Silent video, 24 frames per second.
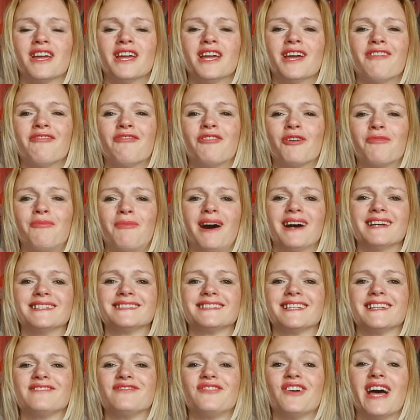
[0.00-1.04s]
for
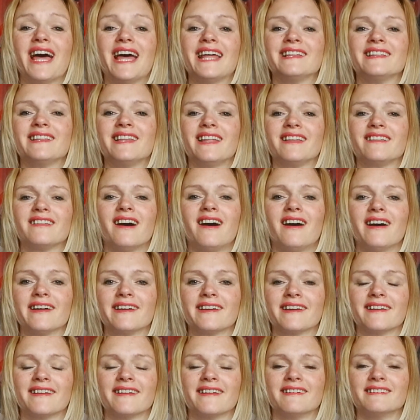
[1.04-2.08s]
myself, and that I
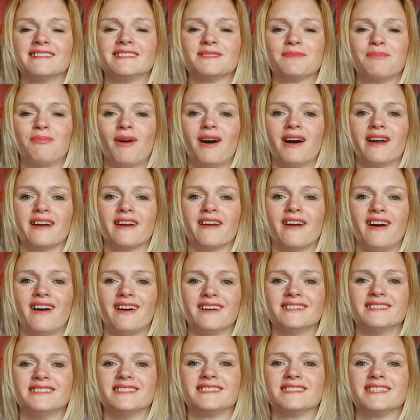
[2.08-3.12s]
can inspire
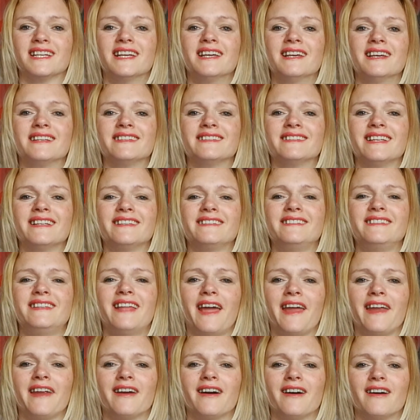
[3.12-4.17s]
others that
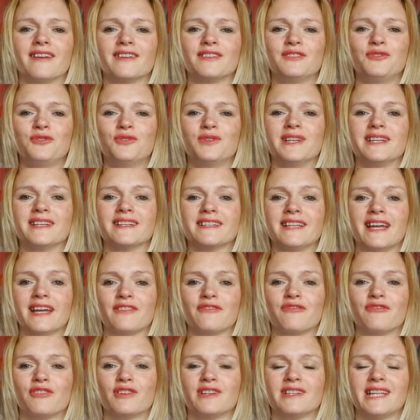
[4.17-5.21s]
they are doing that
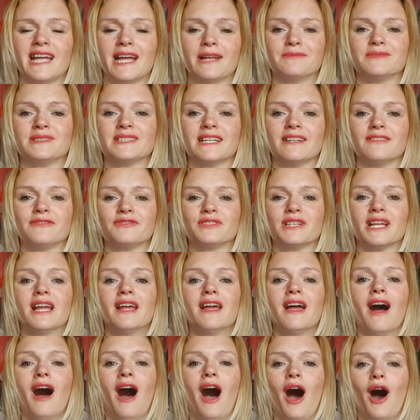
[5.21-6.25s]
for themselves,
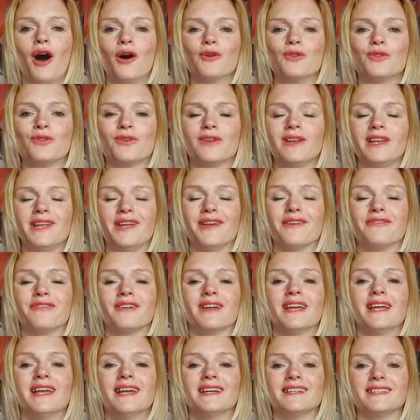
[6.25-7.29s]
how to live
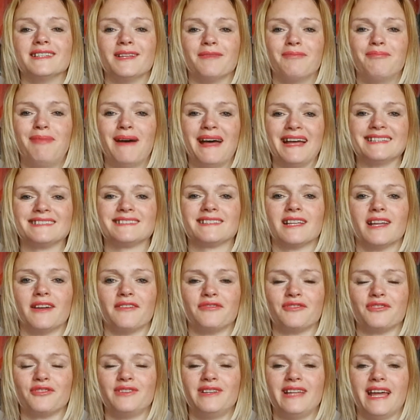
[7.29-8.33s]
the best
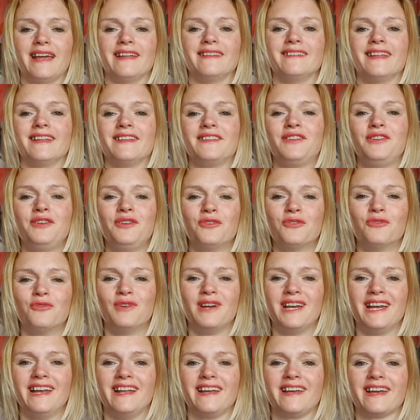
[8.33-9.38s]
life today that you
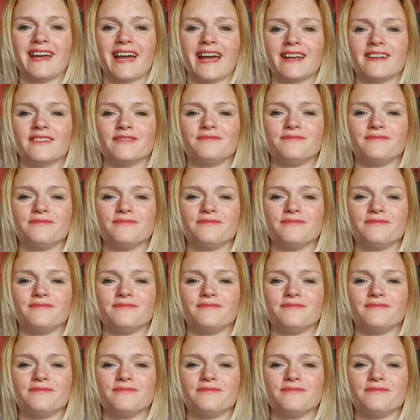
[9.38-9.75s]
really can.